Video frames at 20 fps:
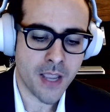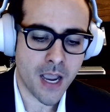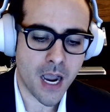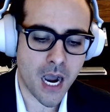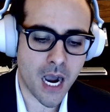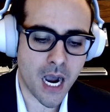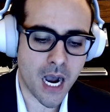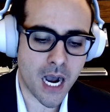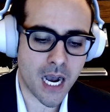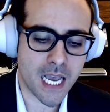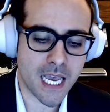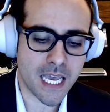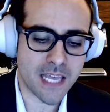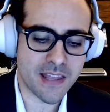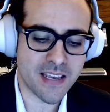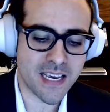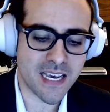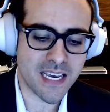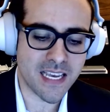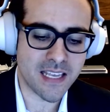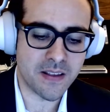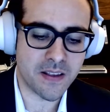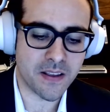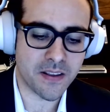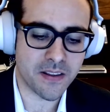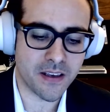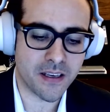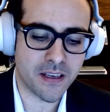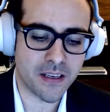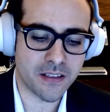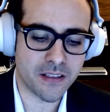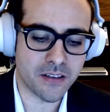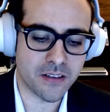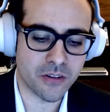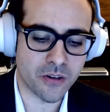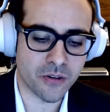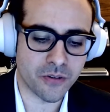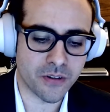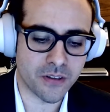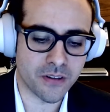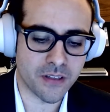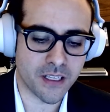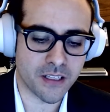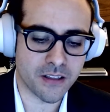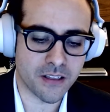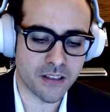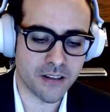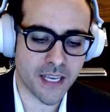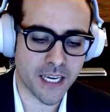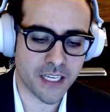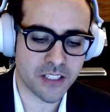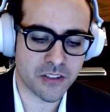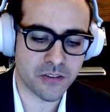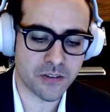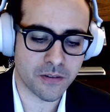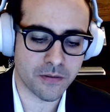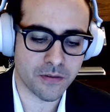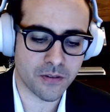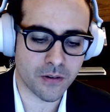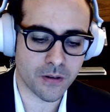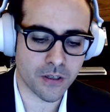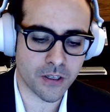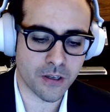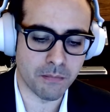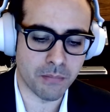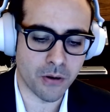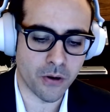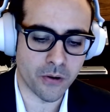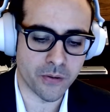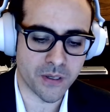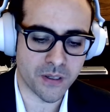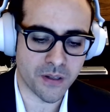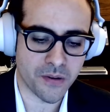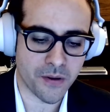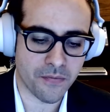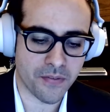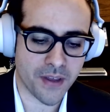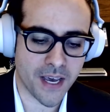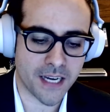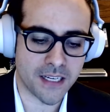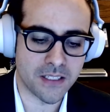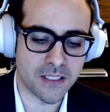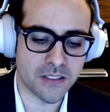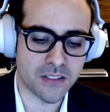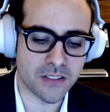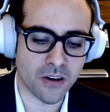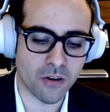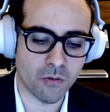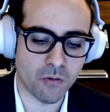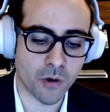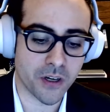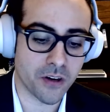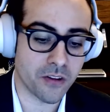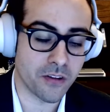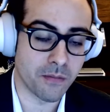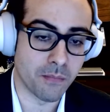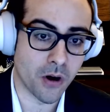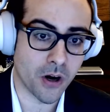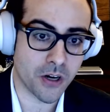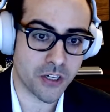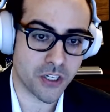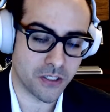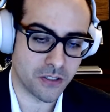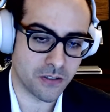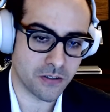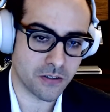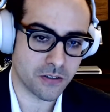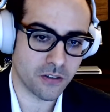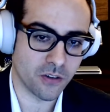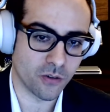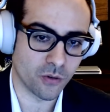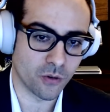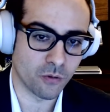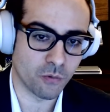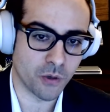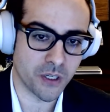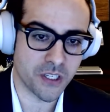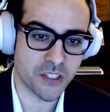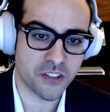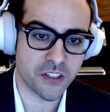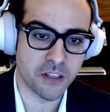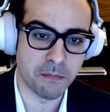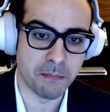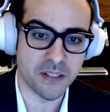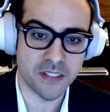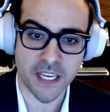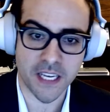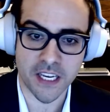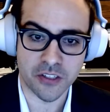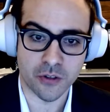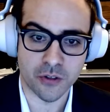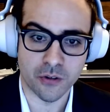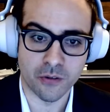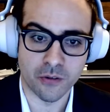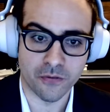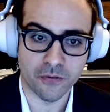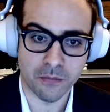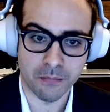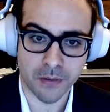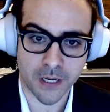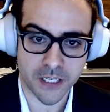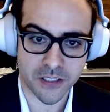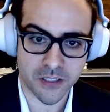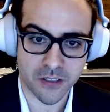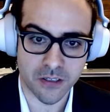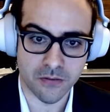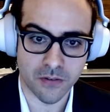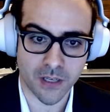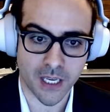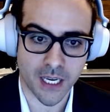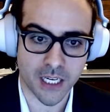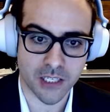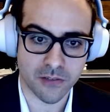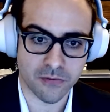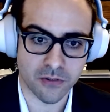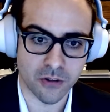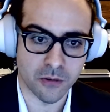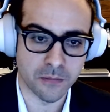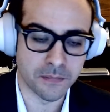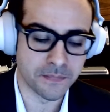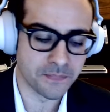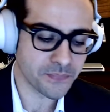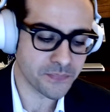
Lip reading: And then the next component of that is, what are the margins, or what is the potential for positive cash flow?